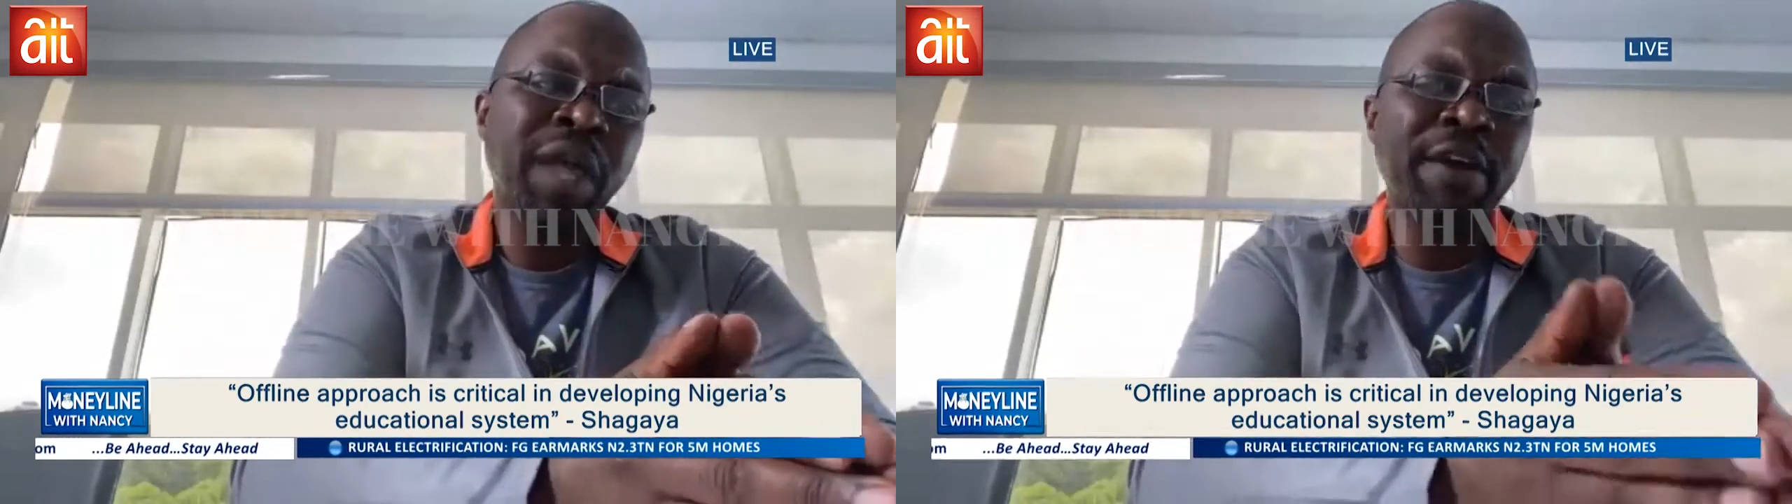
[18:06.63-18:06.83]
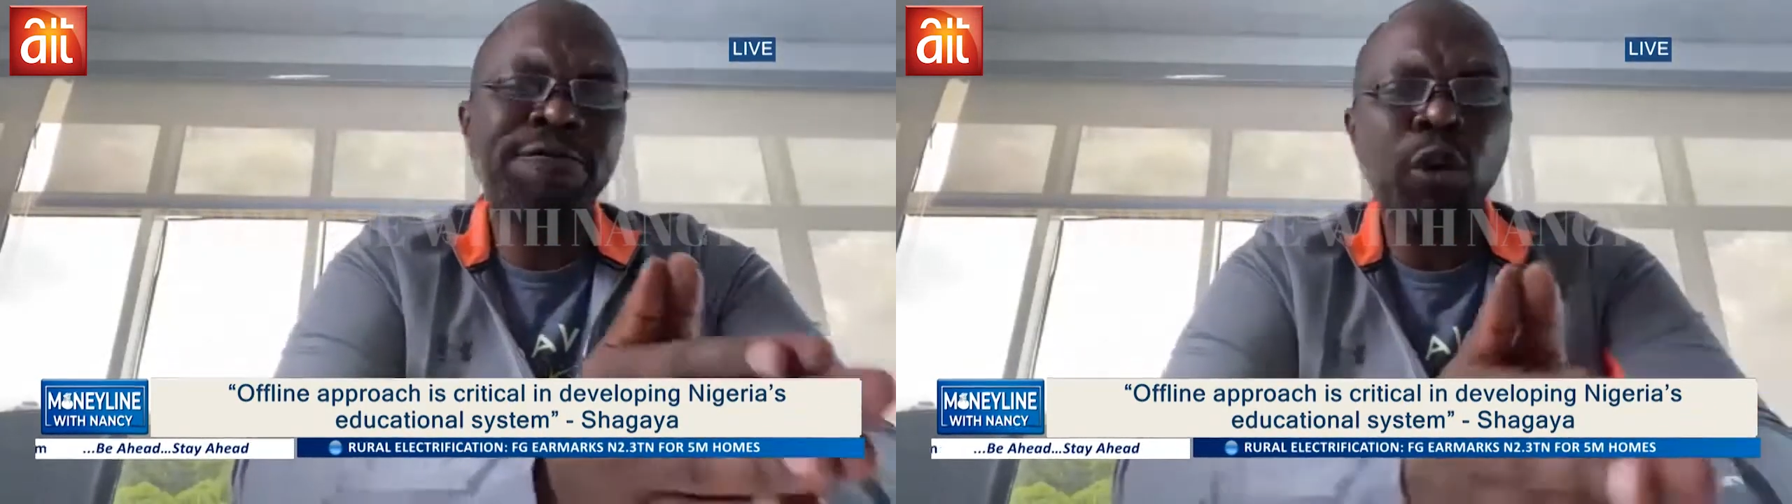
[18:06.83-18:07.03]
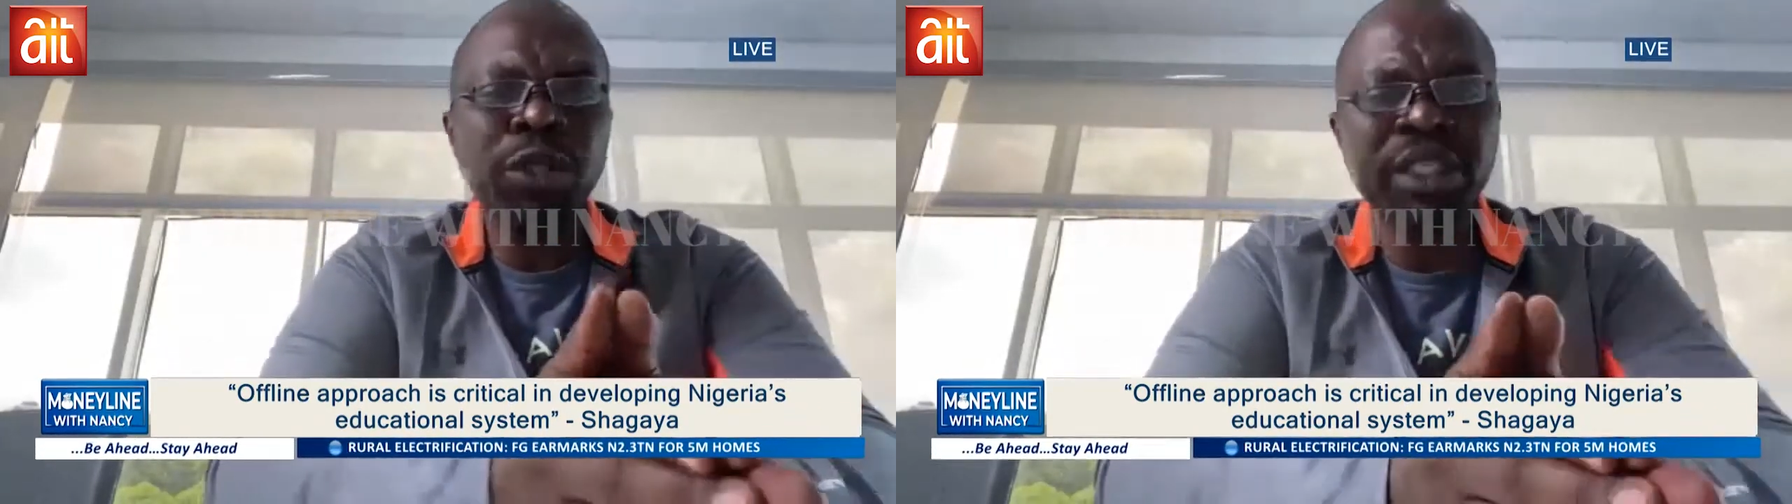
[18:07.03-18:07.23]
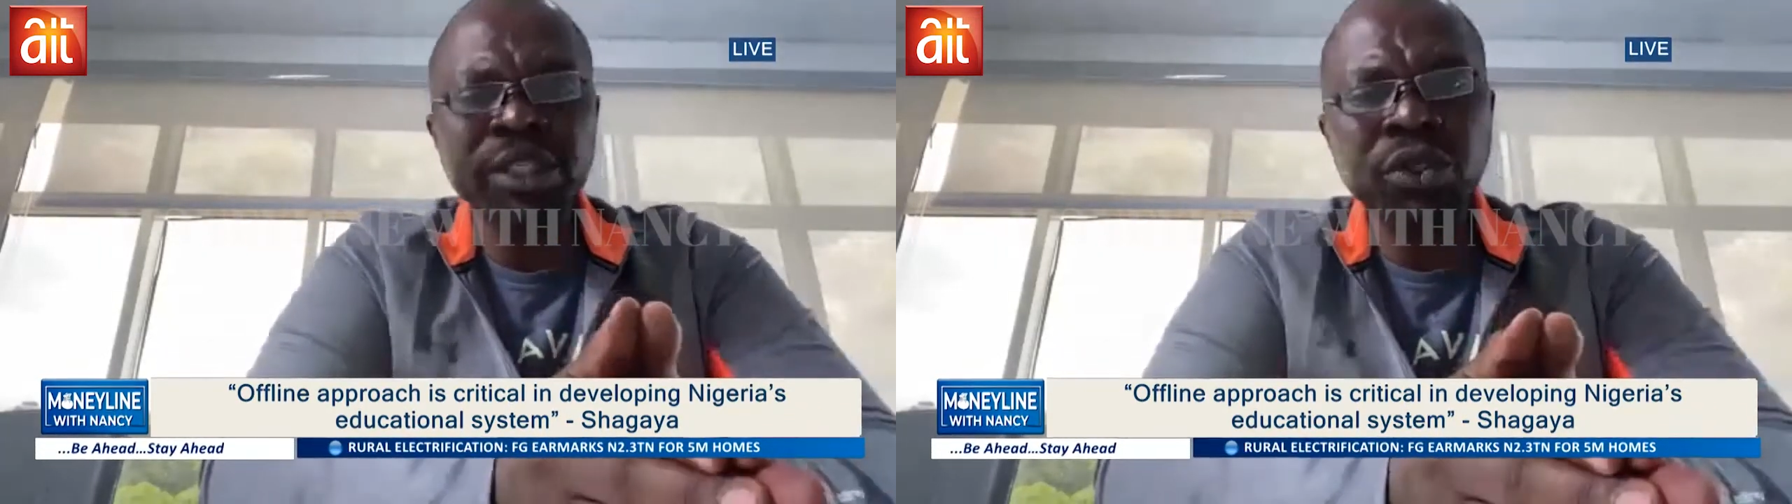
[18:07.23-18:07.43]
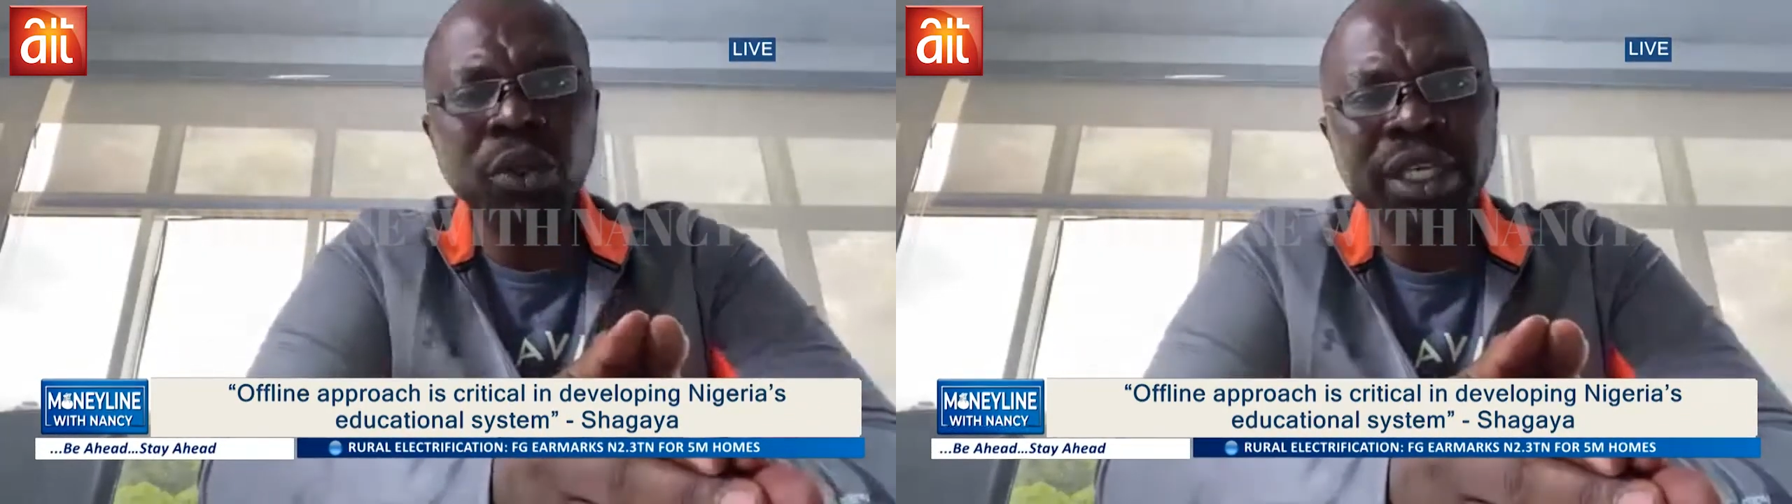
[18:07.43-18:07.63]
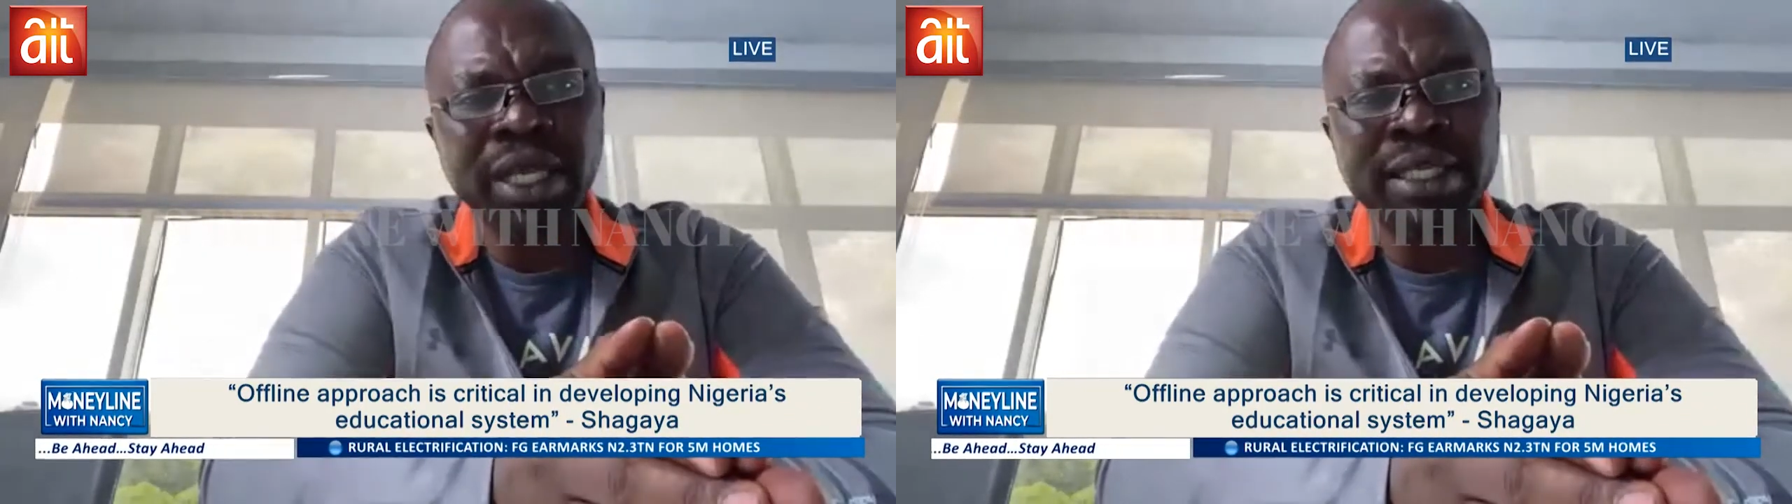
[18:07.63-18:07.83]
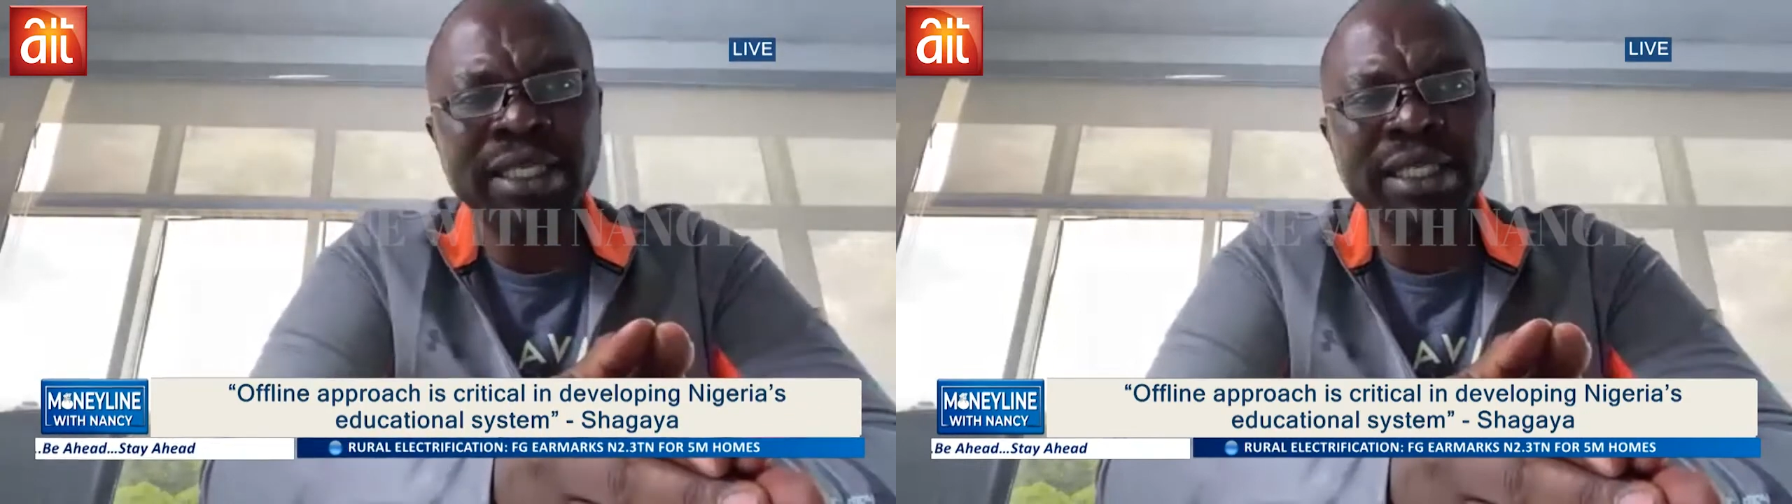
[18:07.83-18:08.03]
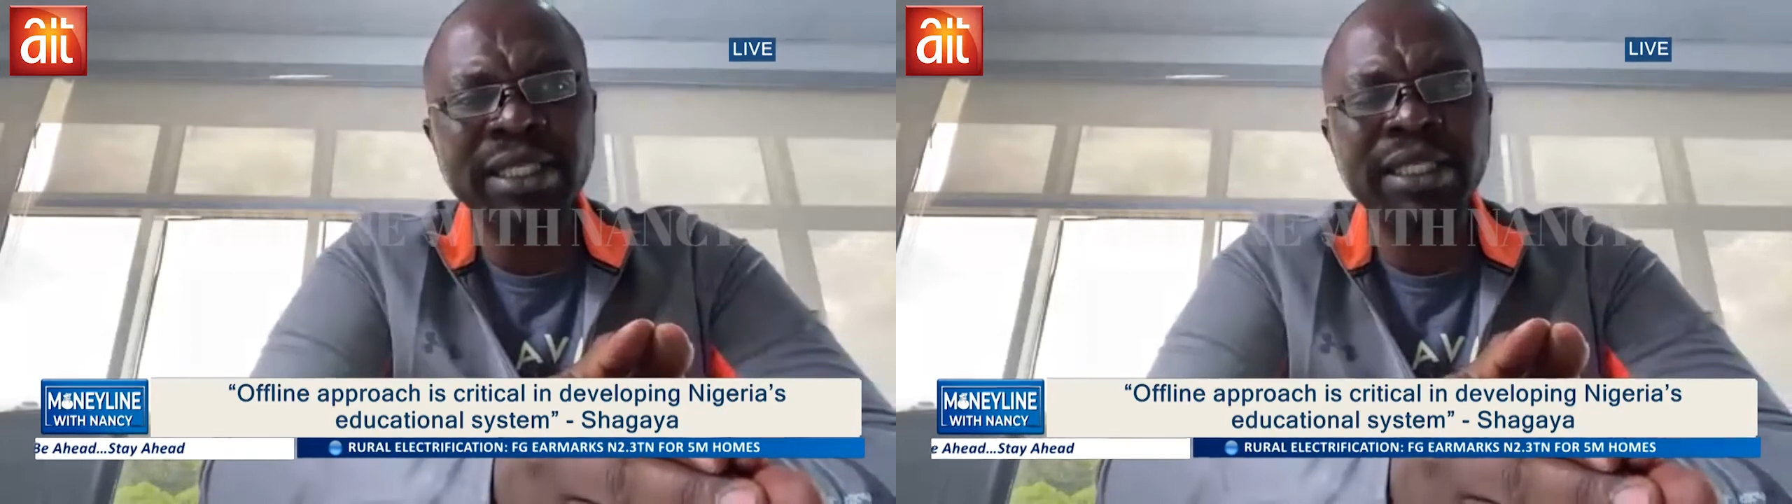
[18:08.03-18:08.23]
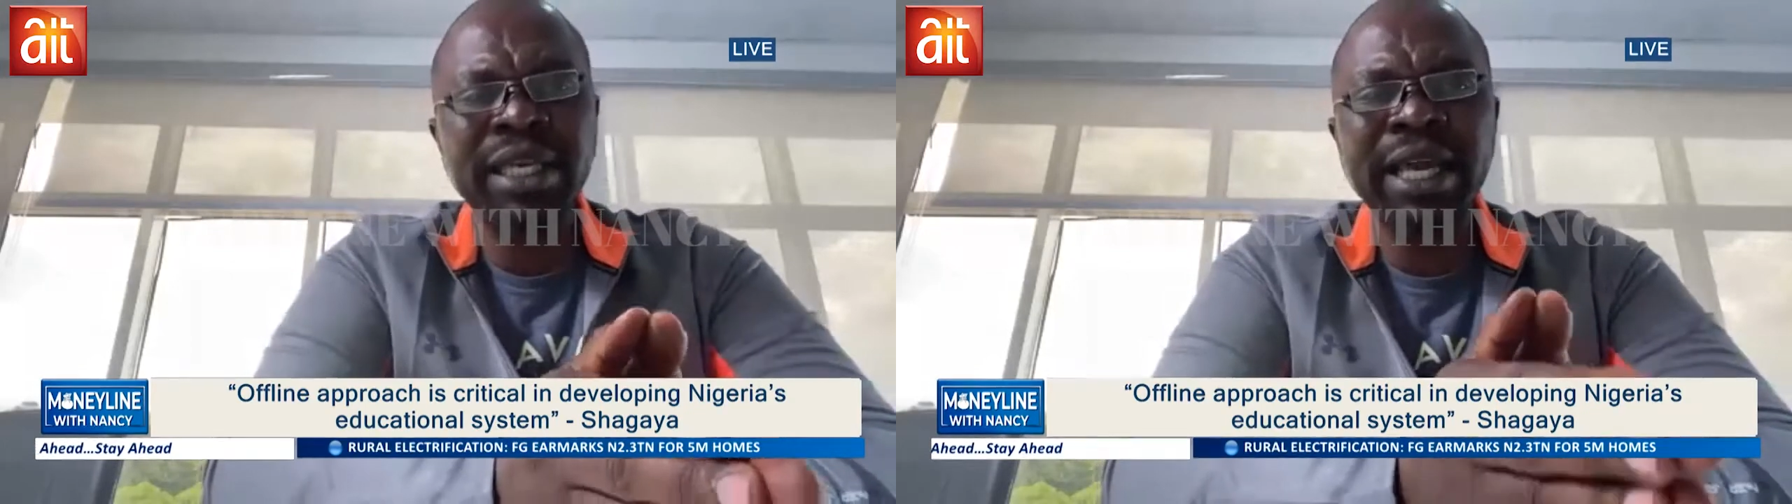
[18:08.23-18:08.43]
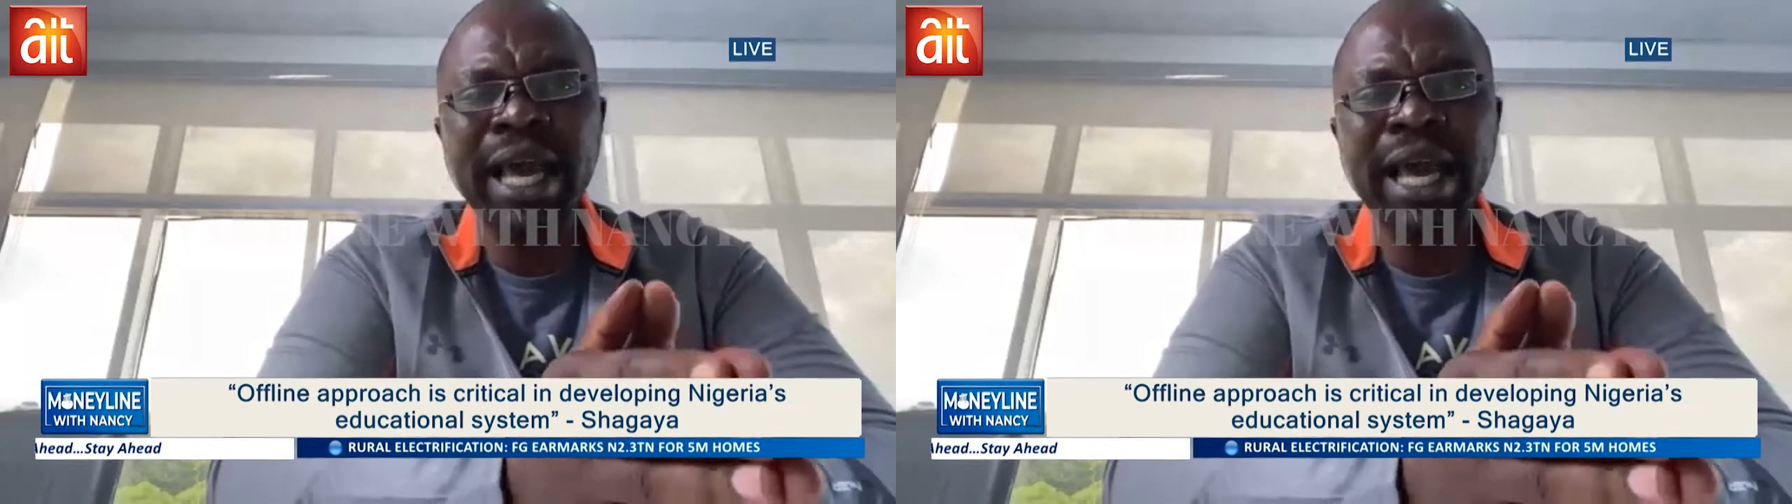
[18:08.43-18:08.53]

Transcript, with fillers: enforcing social distancing